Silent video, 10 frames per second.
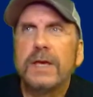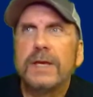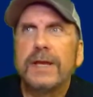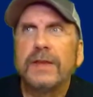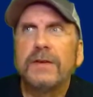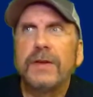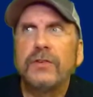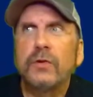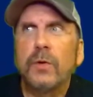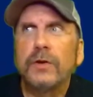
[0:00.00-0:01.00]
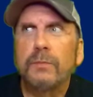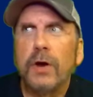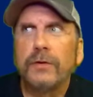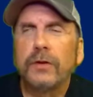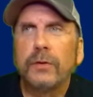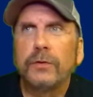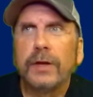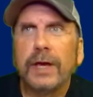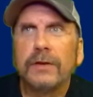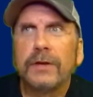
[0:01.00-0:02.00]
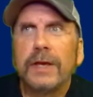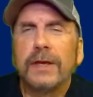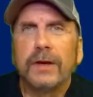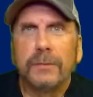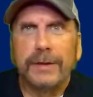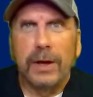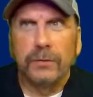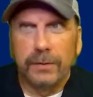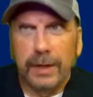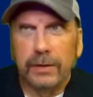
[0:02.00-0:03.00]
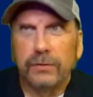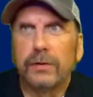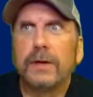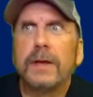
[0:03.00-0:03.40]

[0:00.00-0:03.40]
Now the AdventureWorks project use case comes down to this.